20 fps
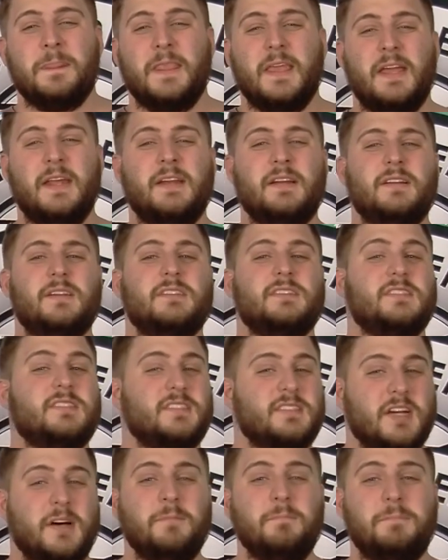And
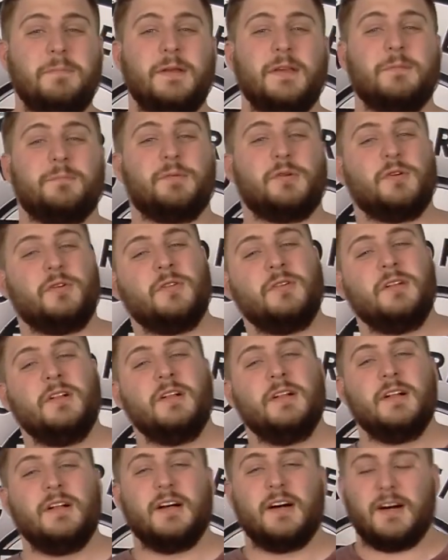some people,
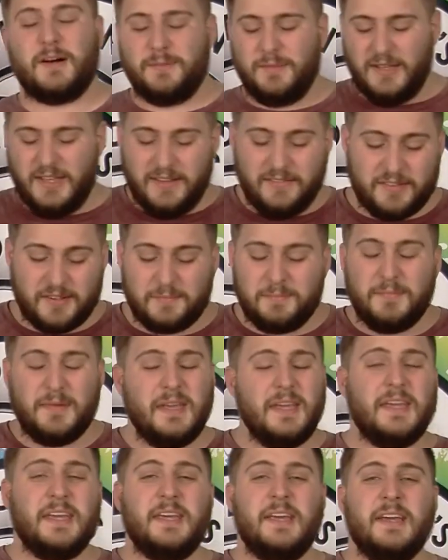even
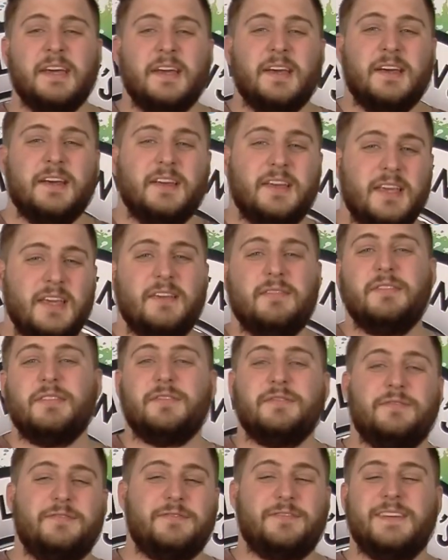me,
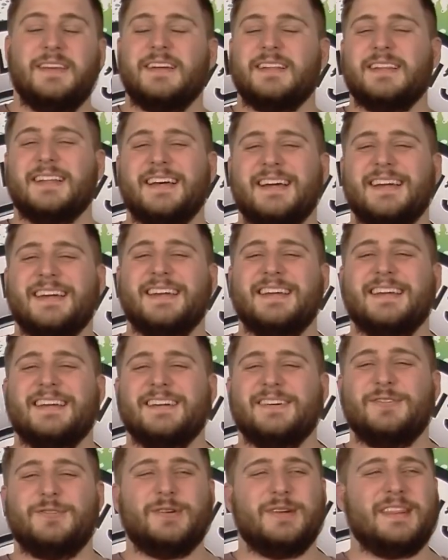even feel
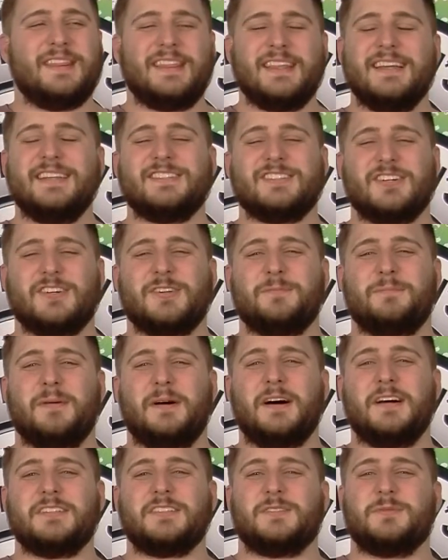like when things are
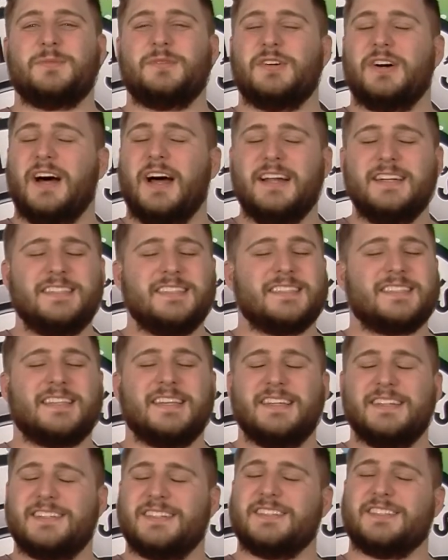impossible, I just
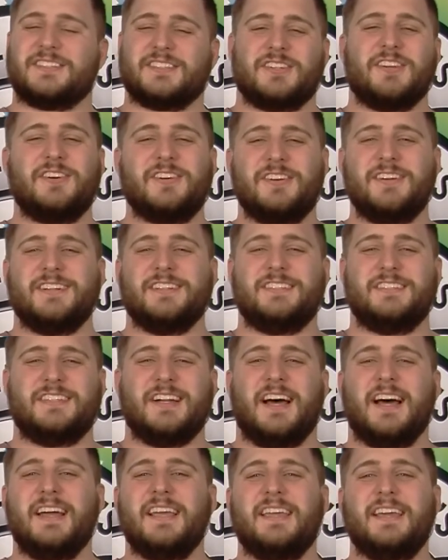get discouraged.
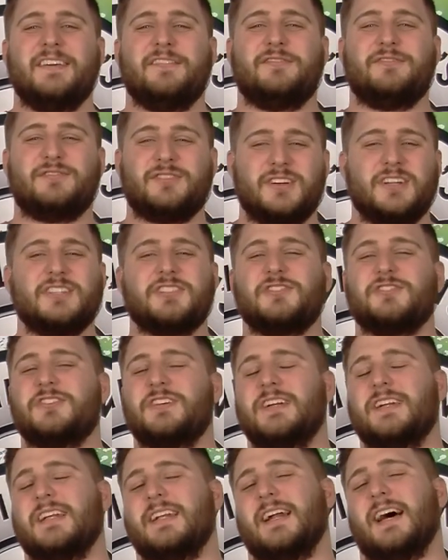I get
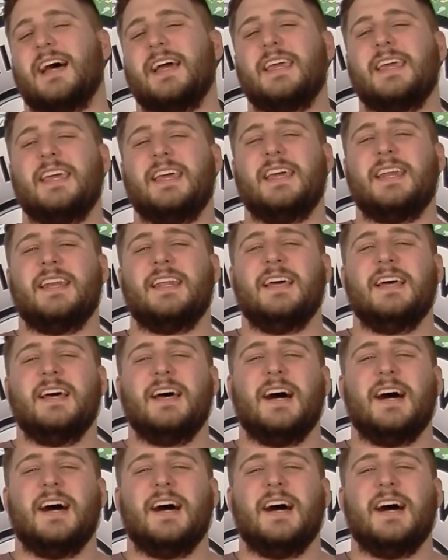frustrated. I get